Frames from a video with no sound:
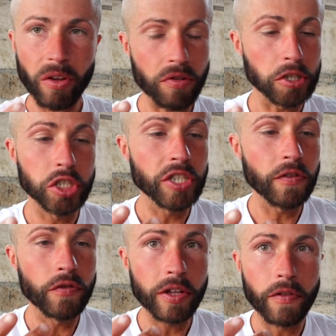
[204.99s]
Such a
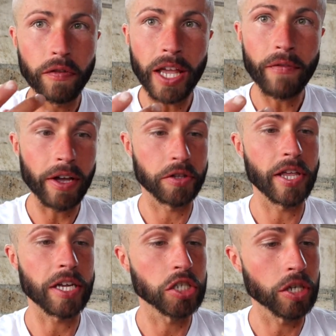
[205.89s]
different flavor and
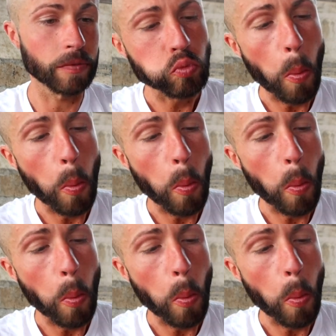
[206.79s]
texture.